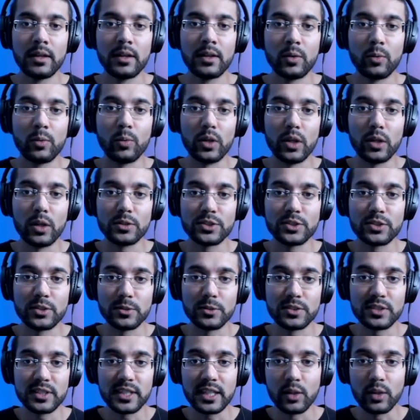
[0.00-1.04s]
We'll also
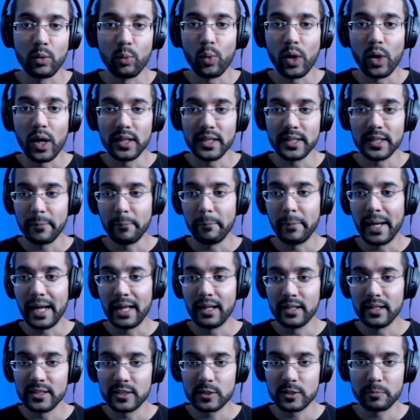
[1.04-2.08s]
see the wallet
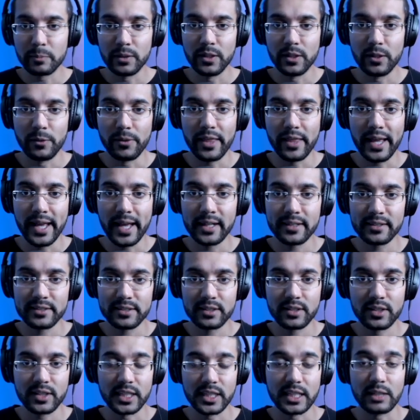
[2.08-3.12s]
balance below that,
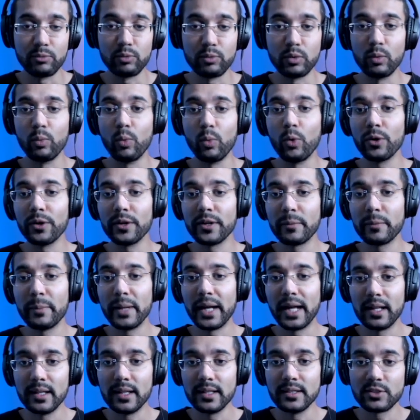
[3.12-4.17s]
the reward
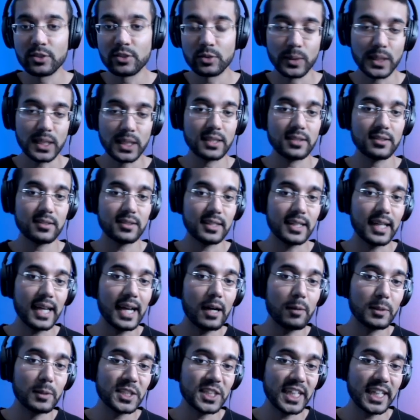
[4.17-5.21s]
balance, so we can see how
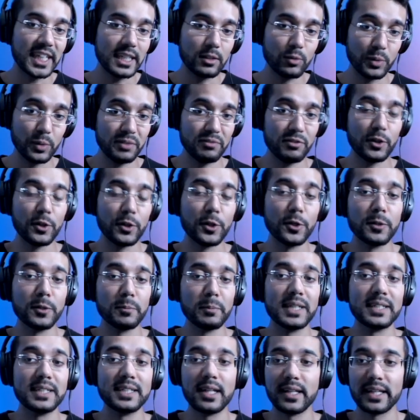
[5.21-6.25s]
much A D A we've earned by
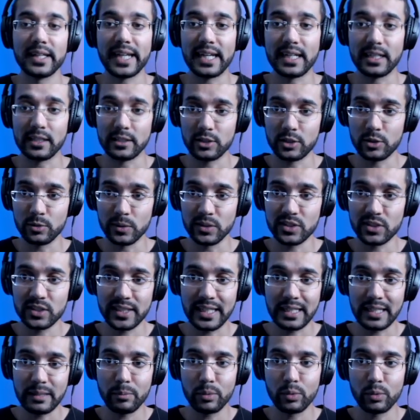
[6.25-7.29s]
delegating to a
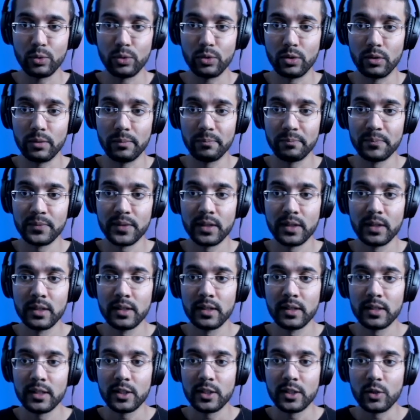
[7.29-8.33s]
stake pool.
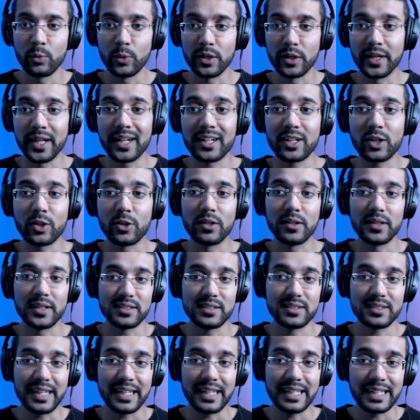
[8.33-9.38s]
We're not currently
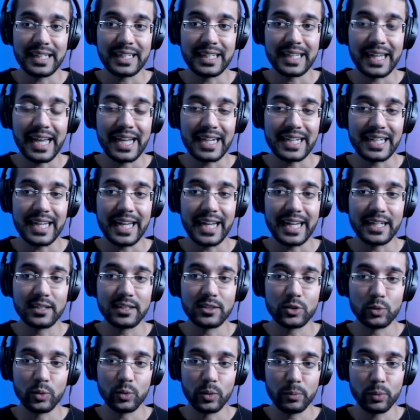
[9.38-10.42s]
staking any A D A
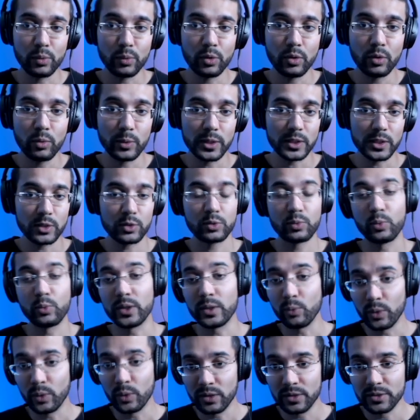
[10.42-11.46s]
to a pool, which we
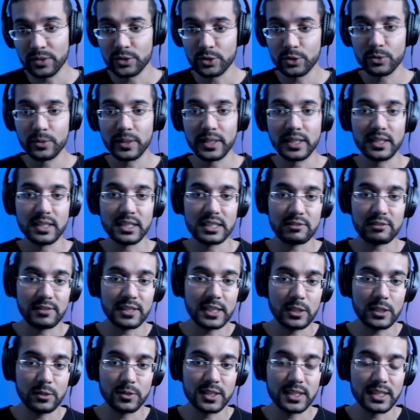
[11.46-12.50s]
will do in this
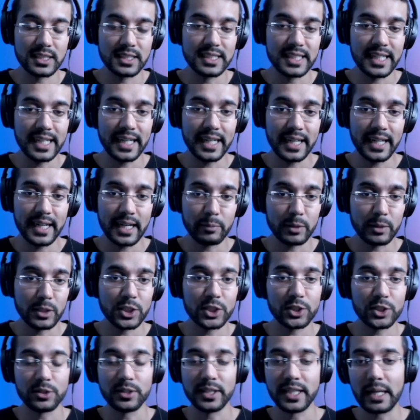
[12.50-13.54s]
video today. I'm going to
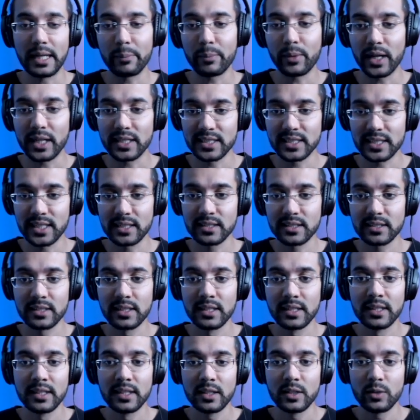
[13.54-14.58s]
show you that process.
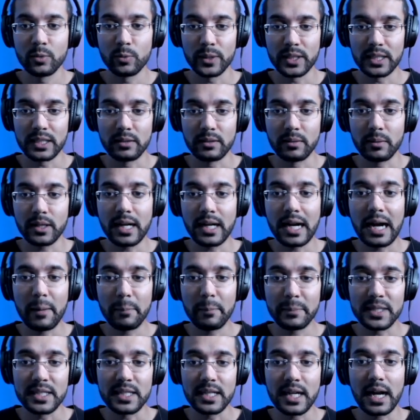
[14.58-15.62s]
We can
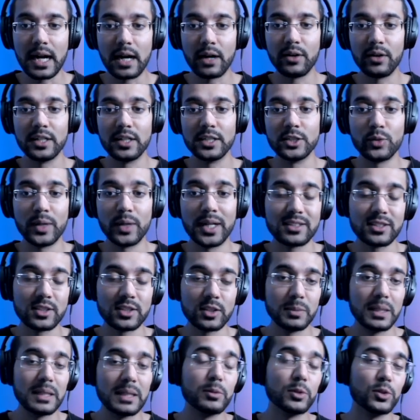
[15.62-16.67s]
copy our address to be
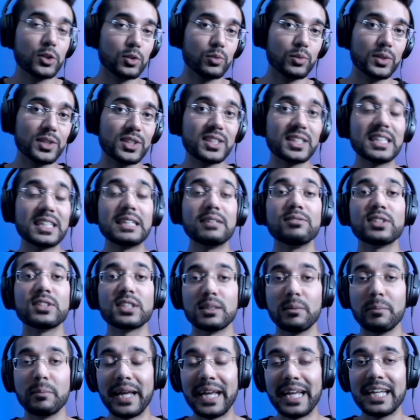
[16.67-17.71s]
able to receive
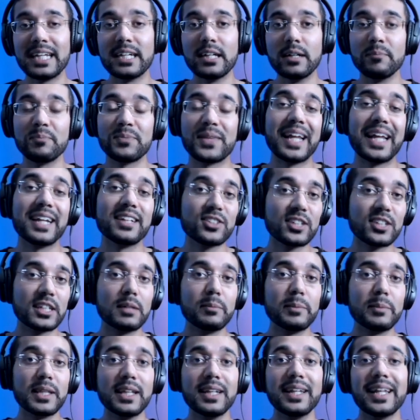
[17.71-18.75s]
some A D A. That is going to be
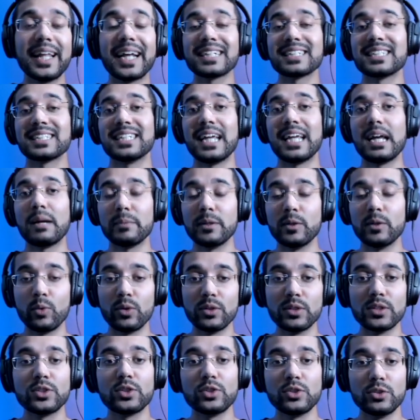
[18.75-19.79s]
the next step in order
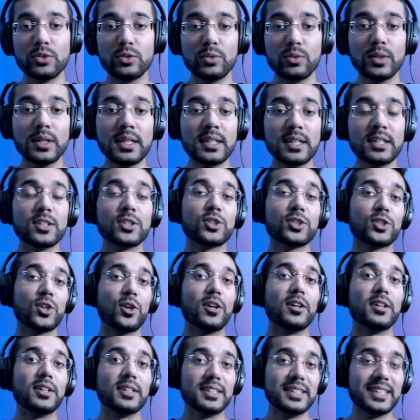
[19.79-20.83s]
to
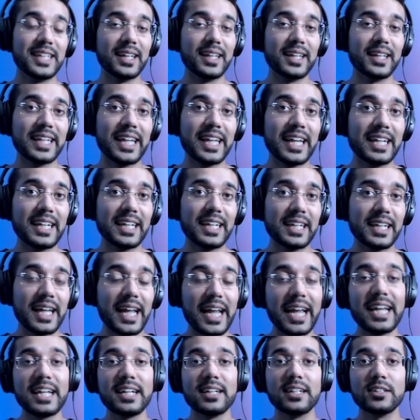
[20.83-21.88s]
start delegating
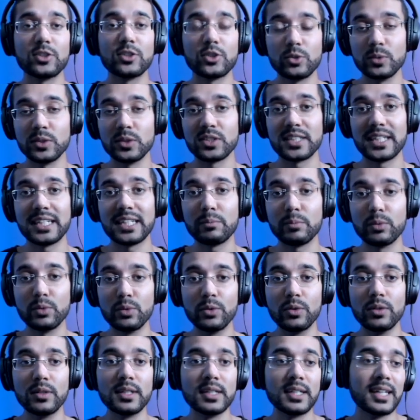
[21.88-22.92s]
A D A to a stake
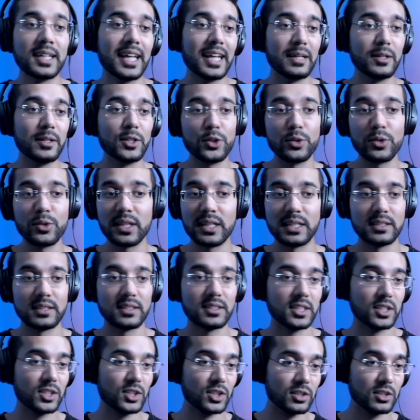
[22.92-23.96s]
pool and do things
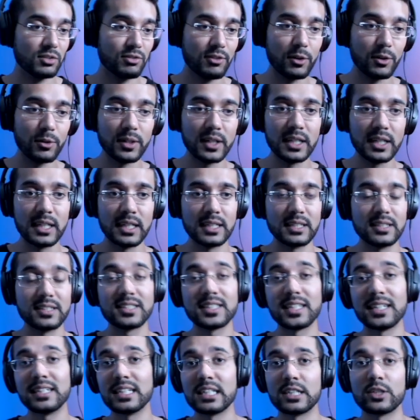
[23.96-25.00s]
such as voting and
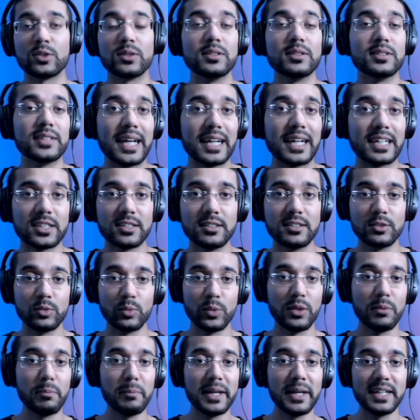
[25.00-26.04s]
sending transactions with
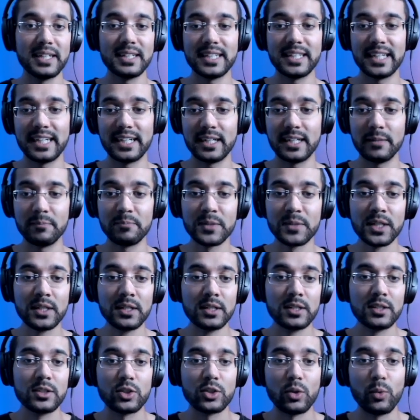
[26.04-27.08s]
metadata.
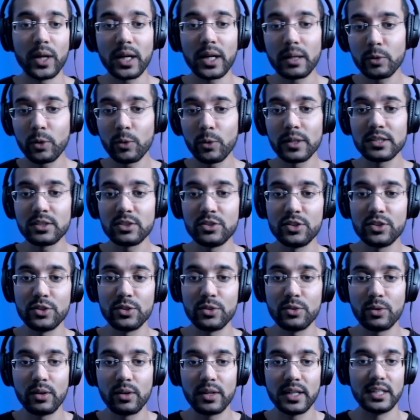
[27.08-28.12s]
So what I'm going to
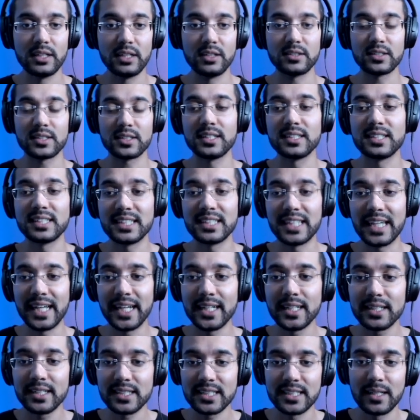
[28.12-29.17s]
do is
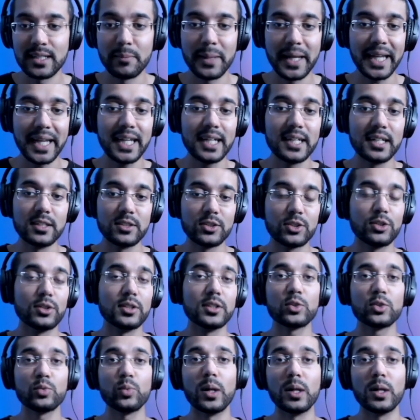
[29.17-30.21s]
send some A D A to
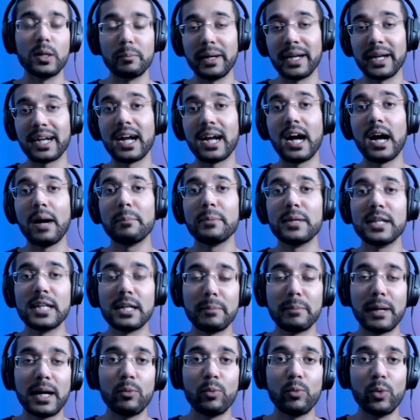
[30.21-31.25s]
this wallet by copying
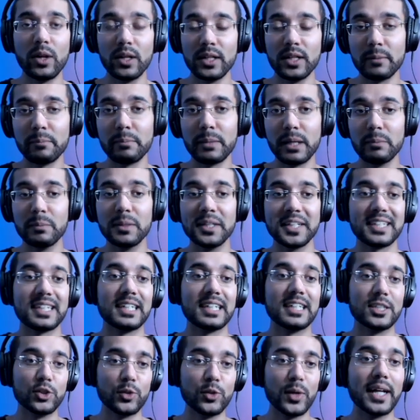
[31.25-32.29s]
my wallet public
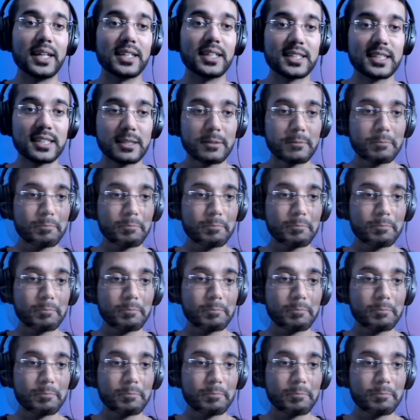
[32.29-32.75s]
address.